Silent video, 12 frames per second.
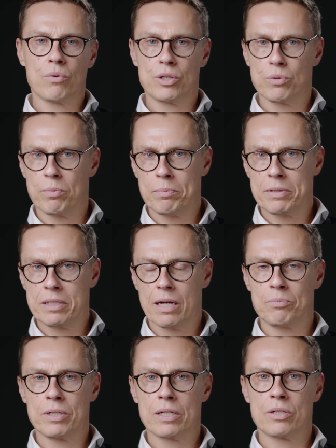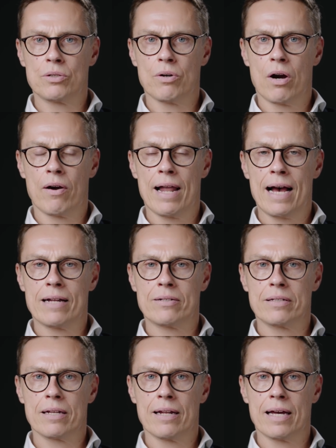which will be subject to our
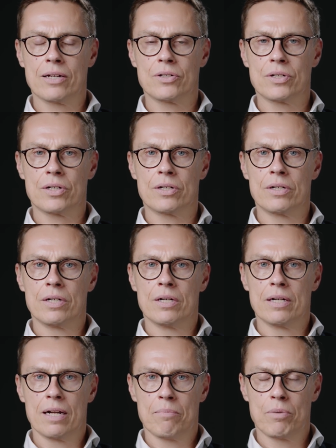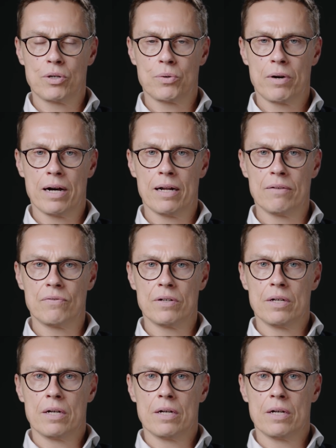last lecture, number 12,